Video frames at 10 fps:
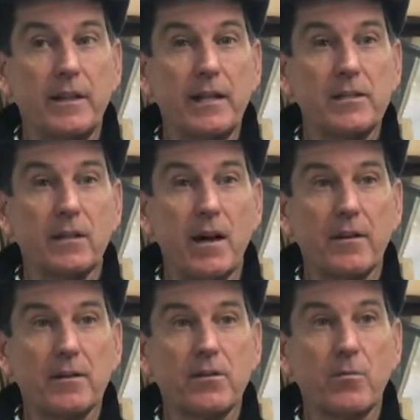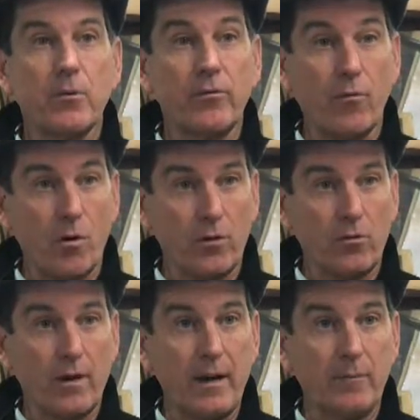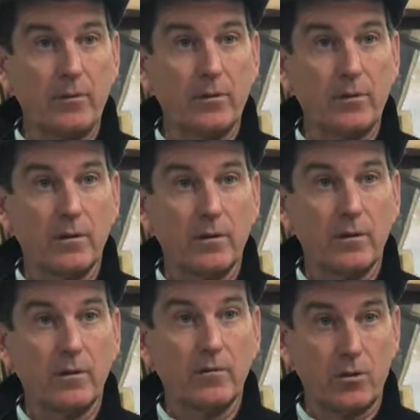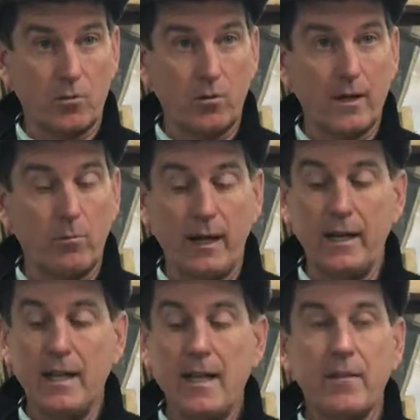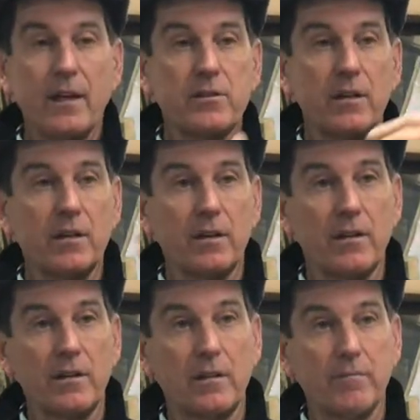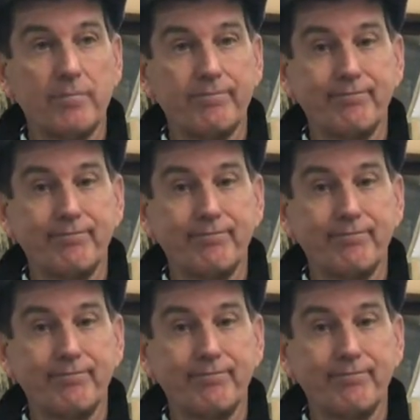That's a lot. That's almost 400 grams total head weight. That's getting into the